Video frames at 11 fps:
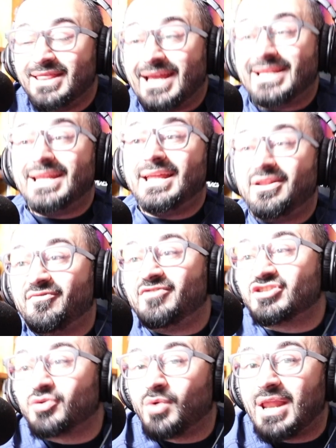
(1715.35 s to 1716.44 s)
They didn't
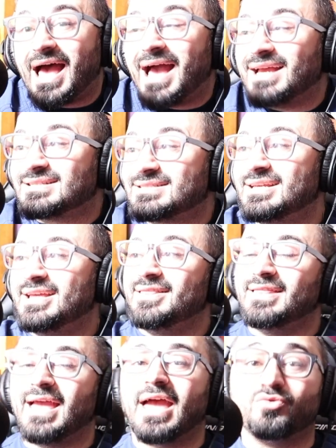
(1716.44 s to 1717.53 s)
visualize
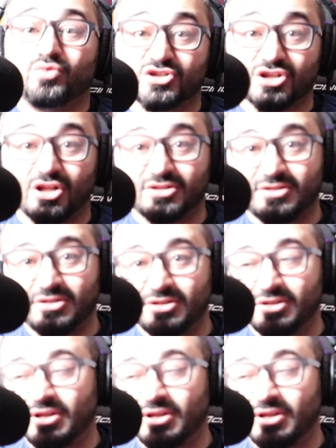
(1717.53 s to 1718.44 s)
the end result.